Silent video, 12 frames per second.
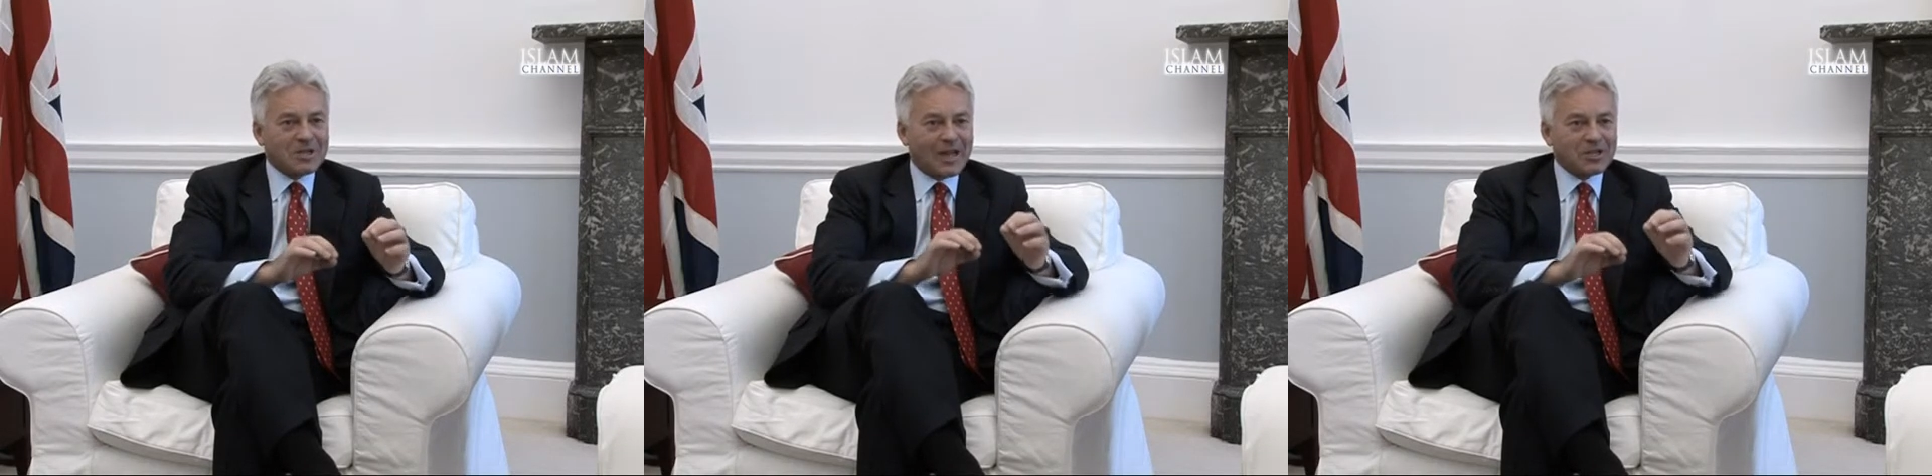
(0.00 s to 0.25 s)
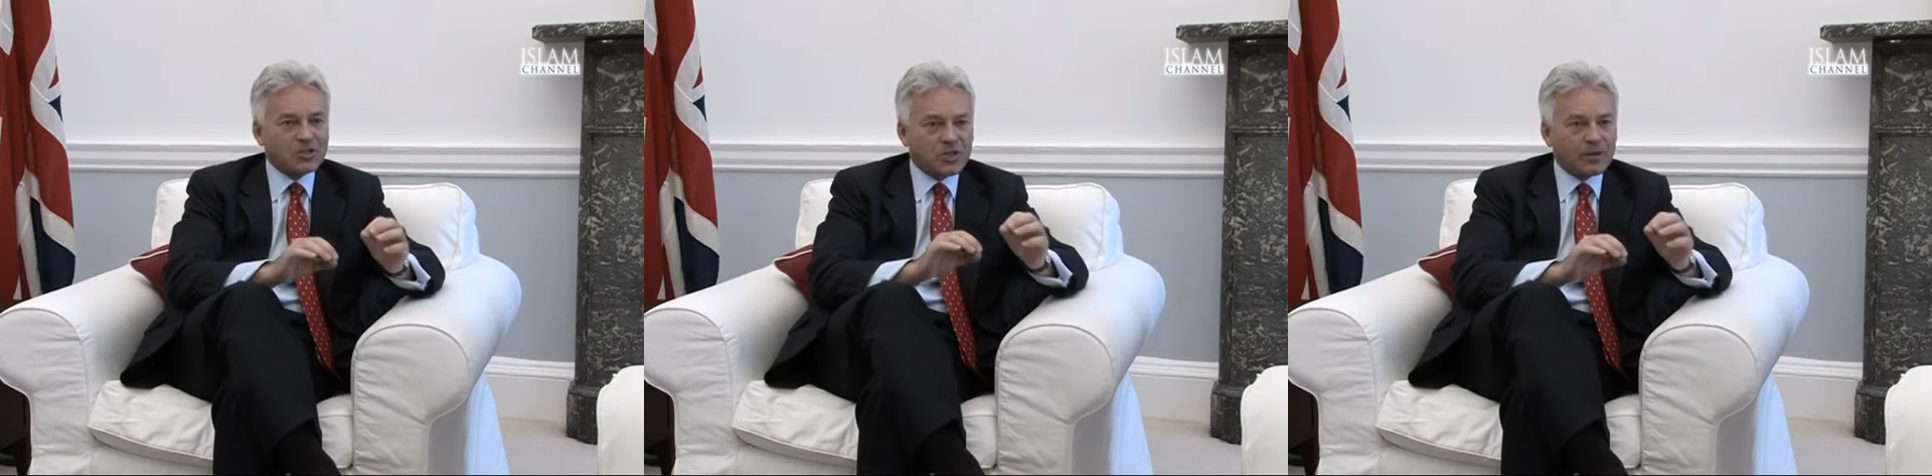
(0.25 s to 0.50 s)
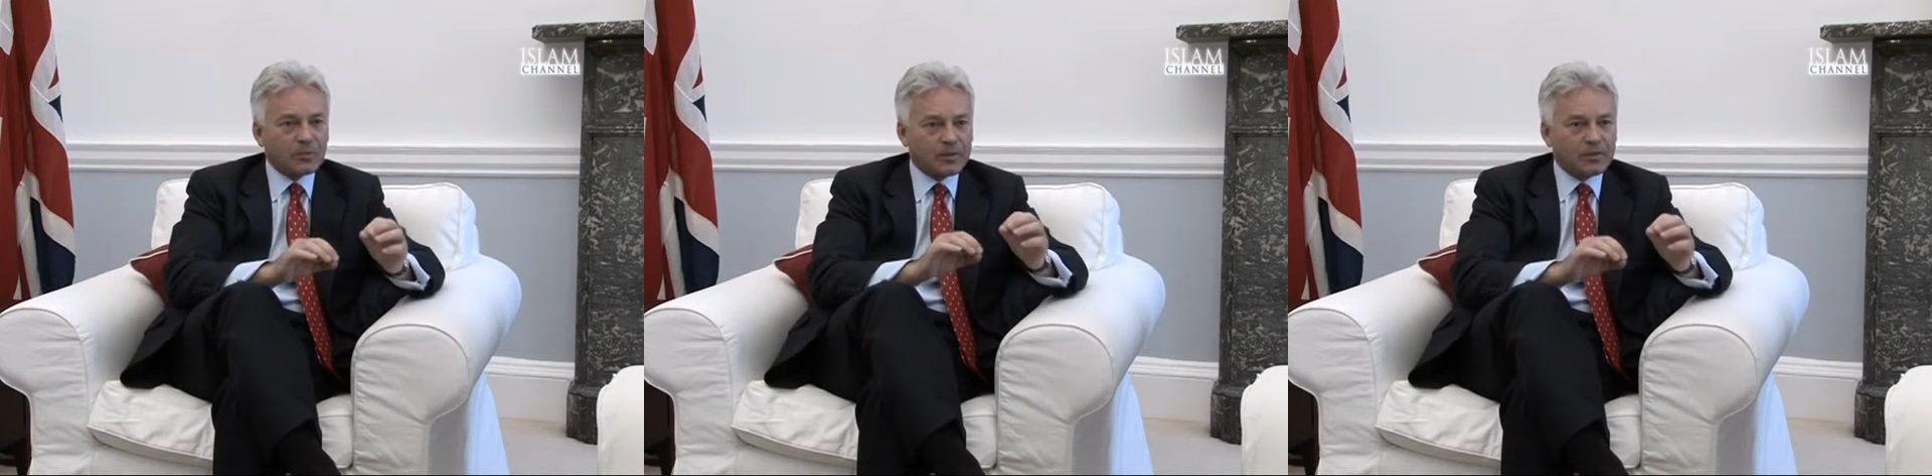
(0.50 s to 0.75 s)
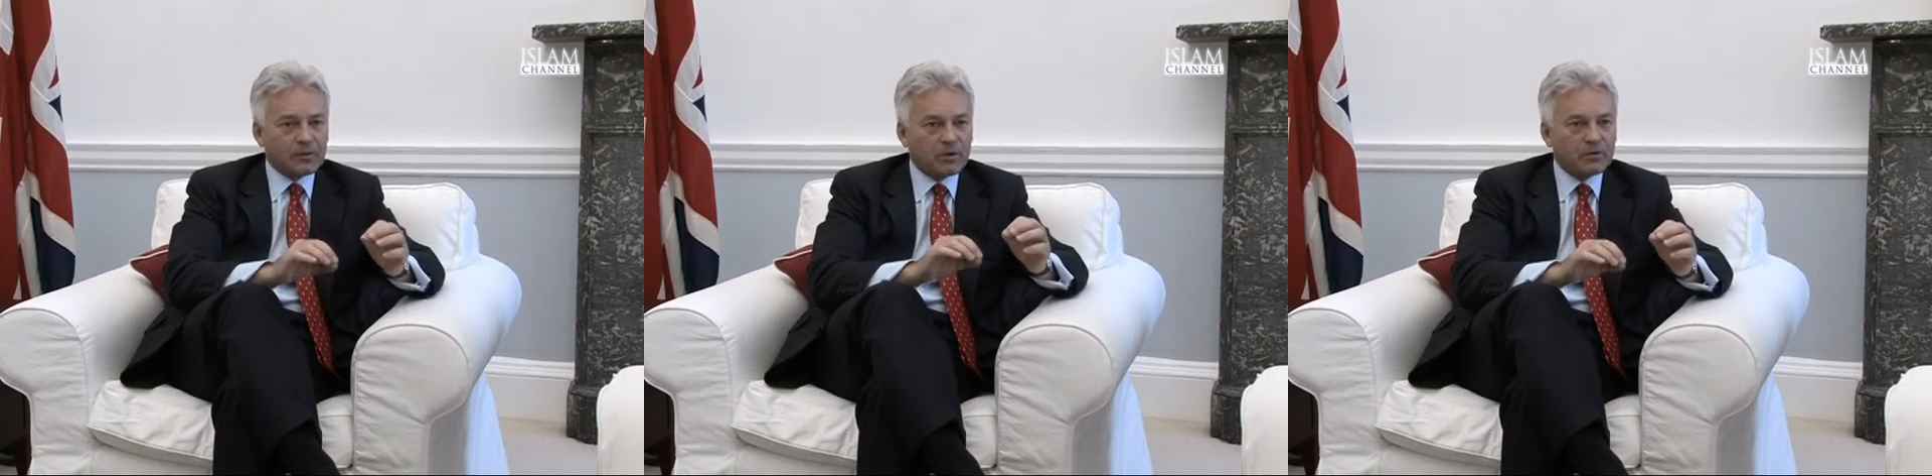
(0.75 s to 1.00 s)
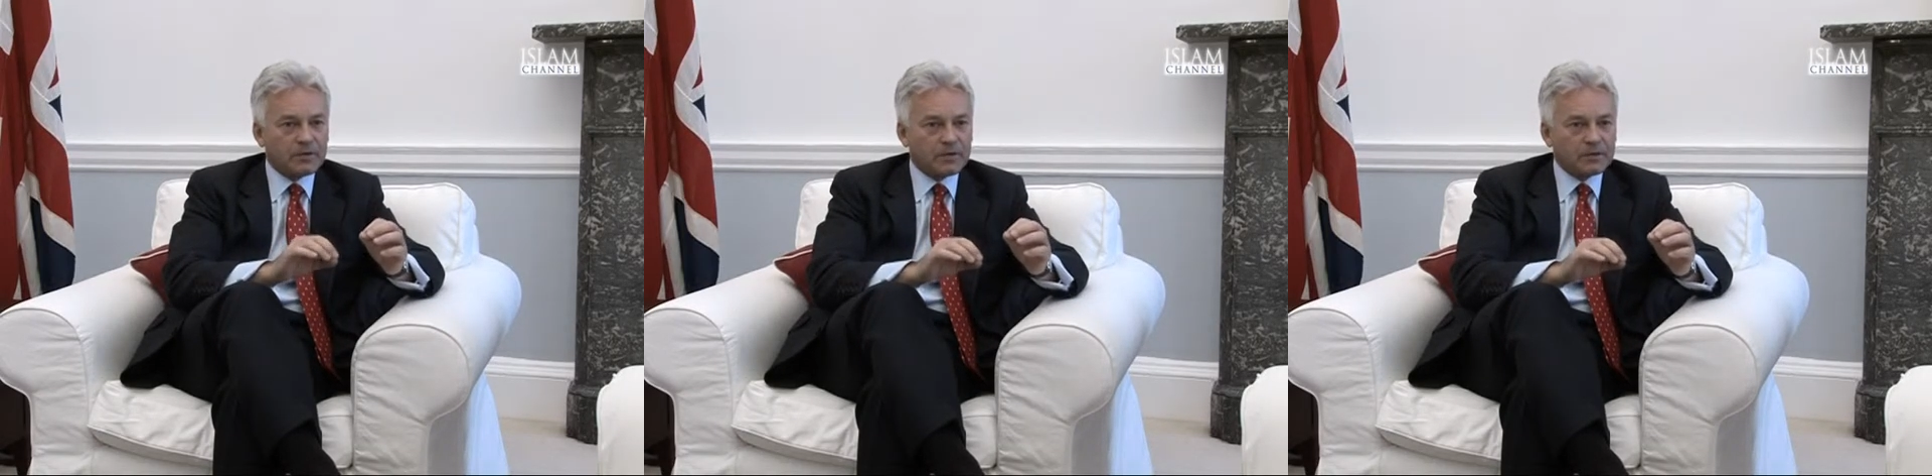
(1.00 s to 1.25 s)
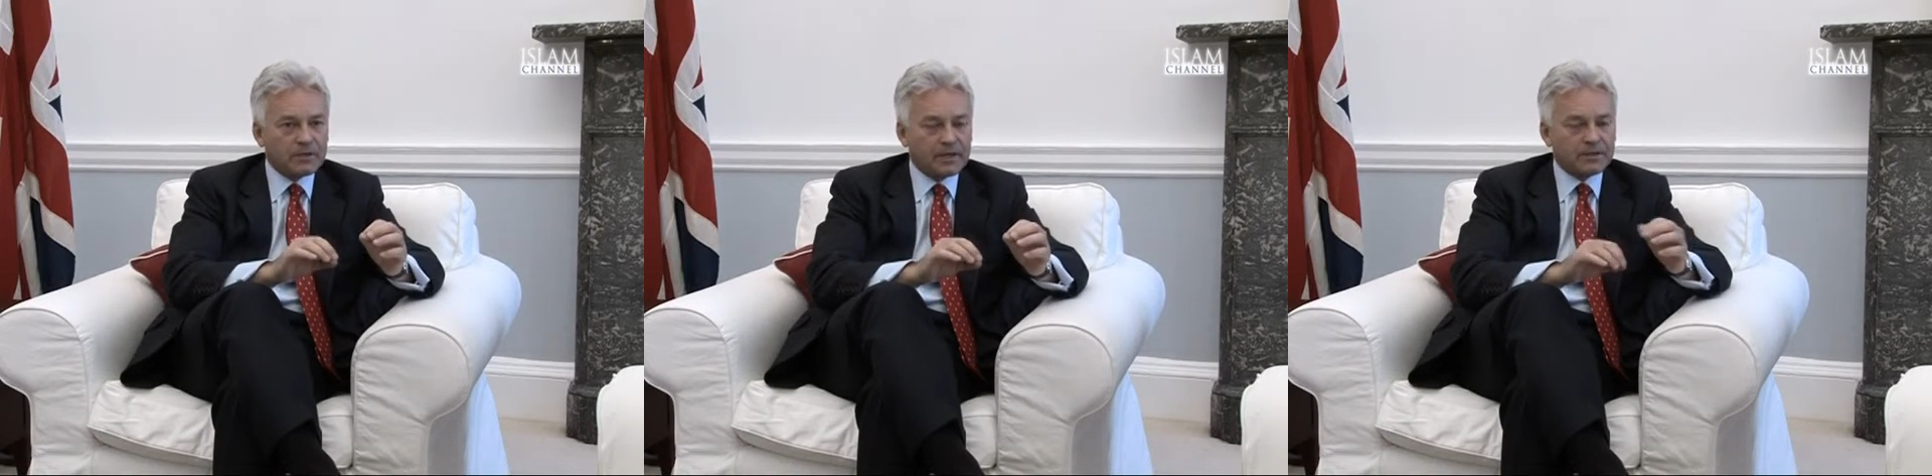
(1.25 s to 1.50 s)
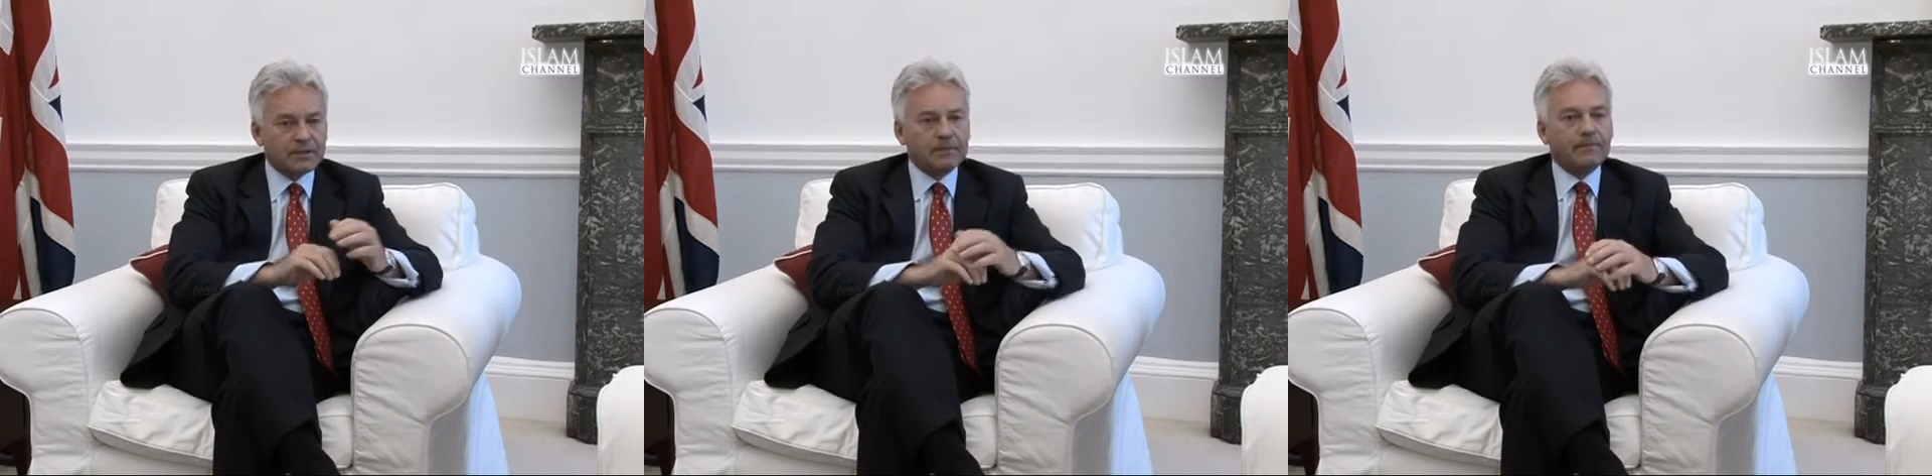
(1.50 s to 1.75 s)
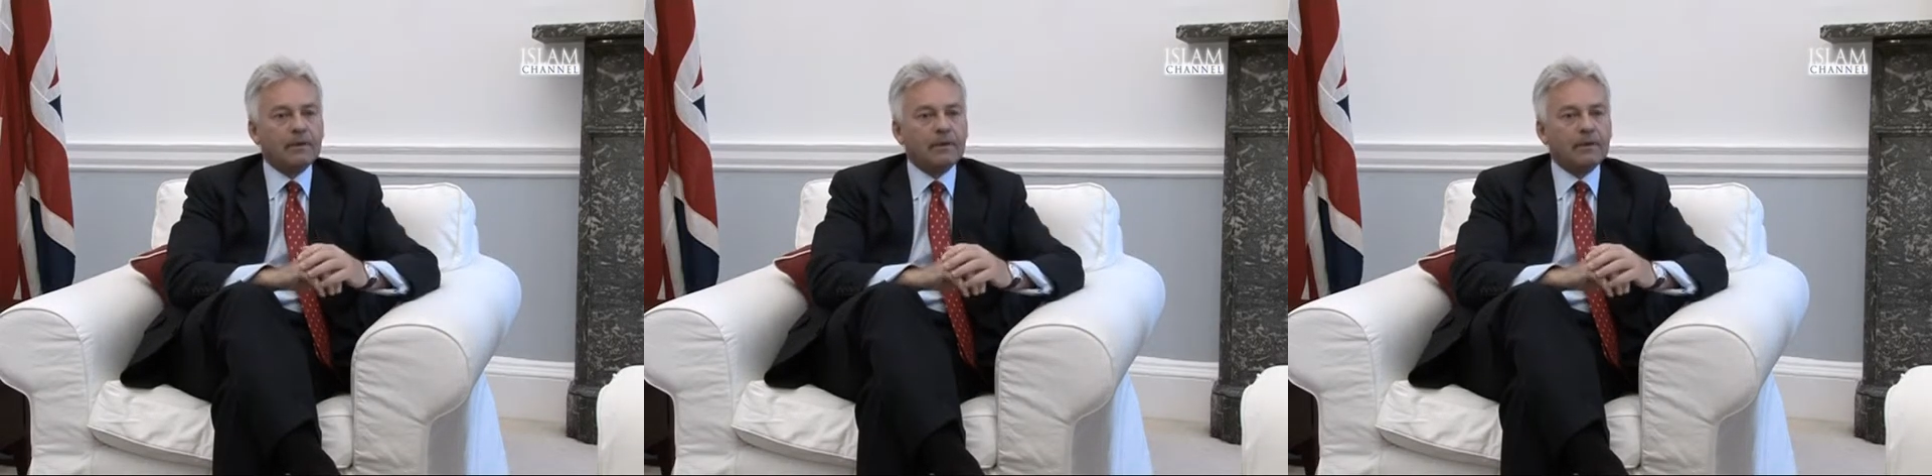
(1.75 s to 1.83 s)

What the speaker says: catch up with the growth in the sector.